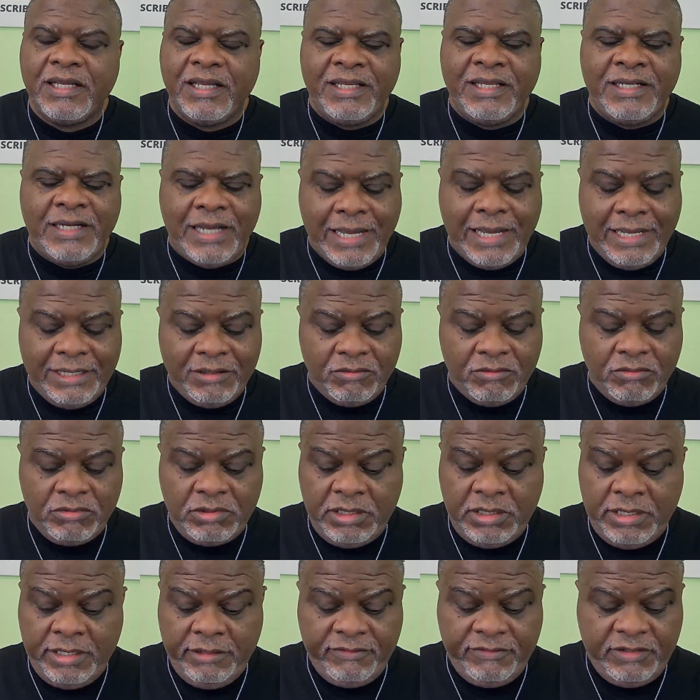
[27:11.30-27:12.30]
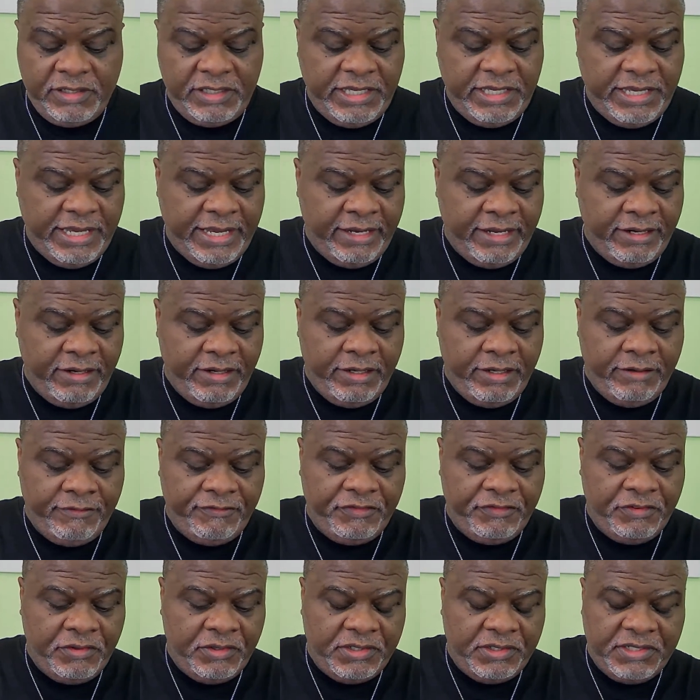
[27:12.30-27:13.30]
And I don't give a care
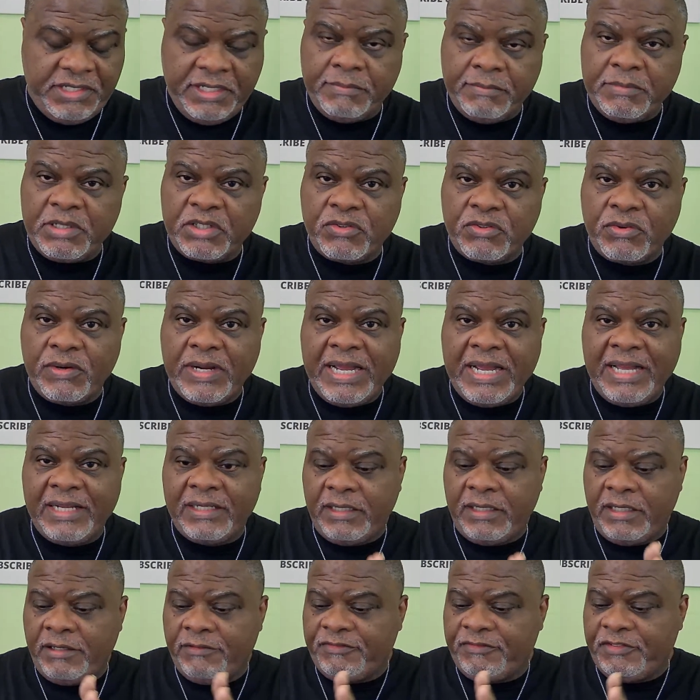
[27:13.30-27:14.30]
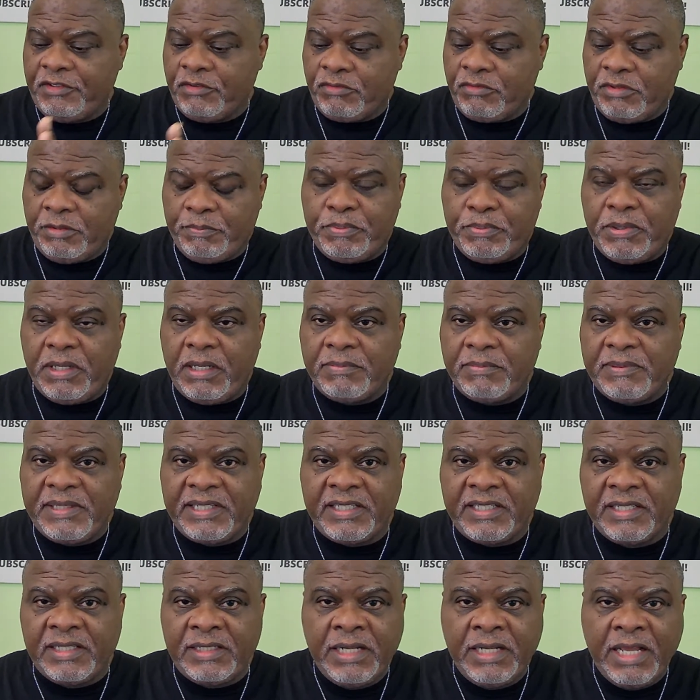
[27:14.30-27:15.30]
if you're Democrat, if you're
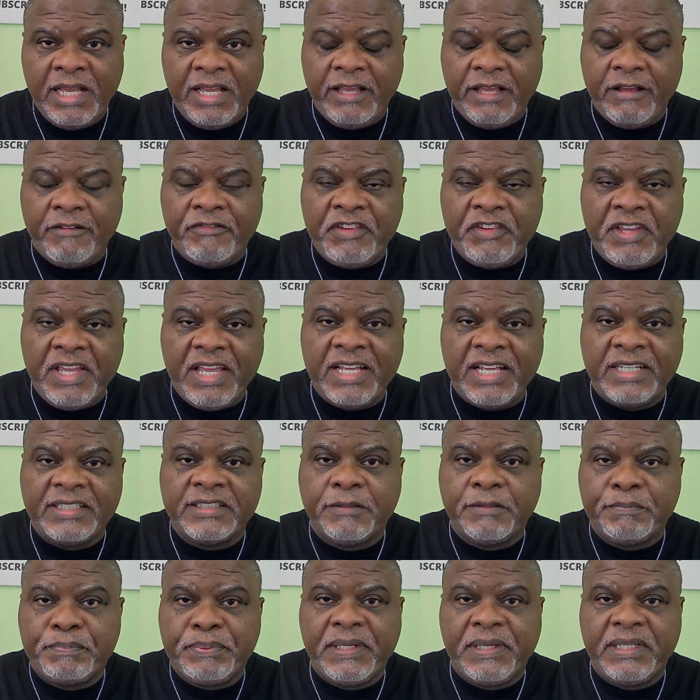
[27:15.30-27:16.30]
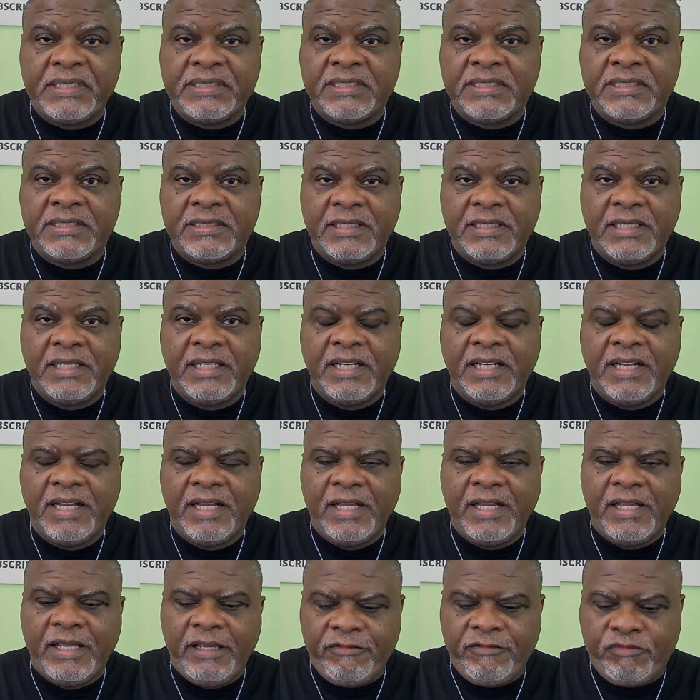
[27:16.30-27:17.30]
Republican, if you're independent.
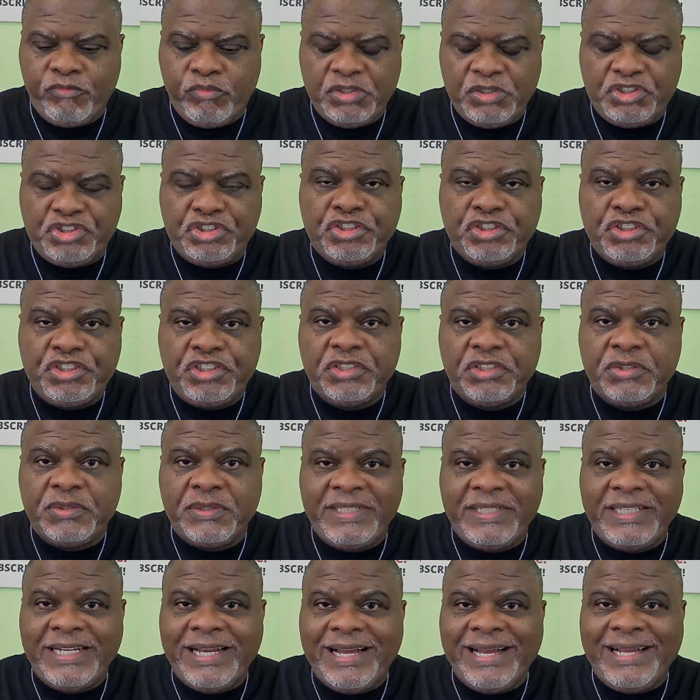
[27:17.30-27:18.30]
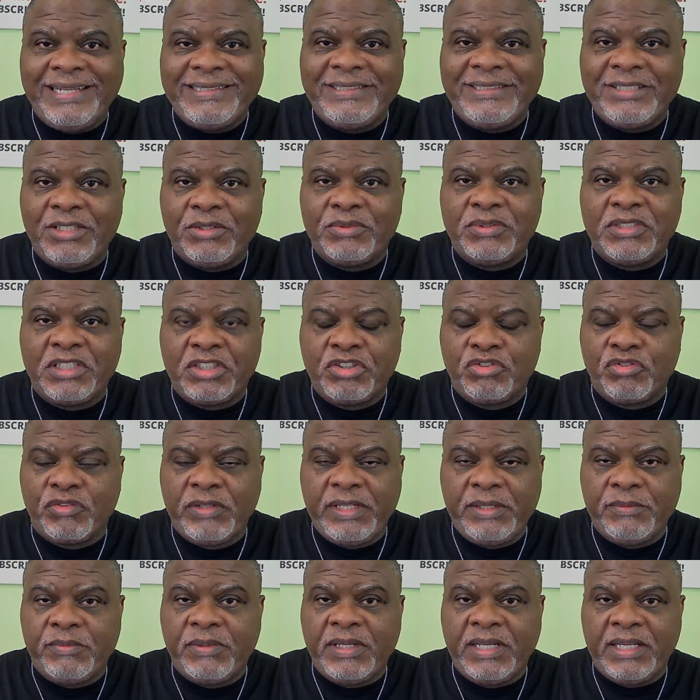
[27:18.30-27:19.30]
If what you're doing I don't
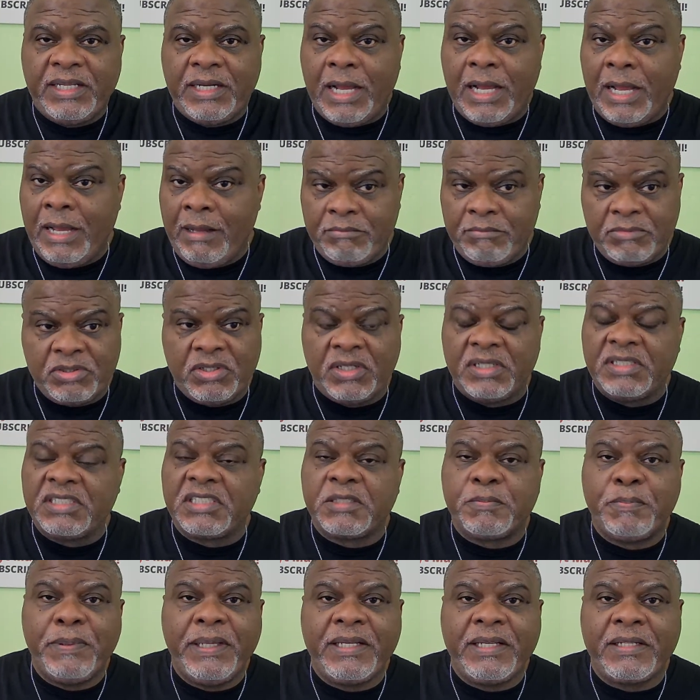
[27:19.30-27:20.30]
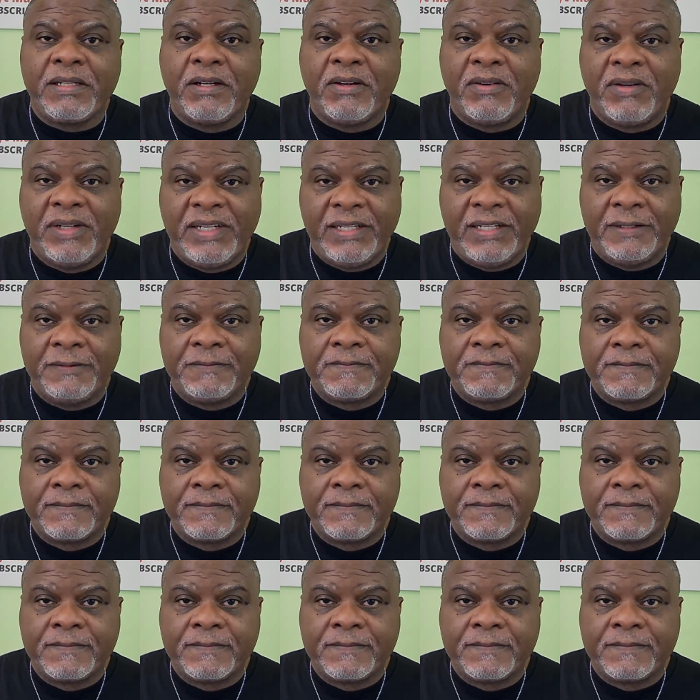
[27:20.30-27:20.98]
agree with, I'm going to speak on it.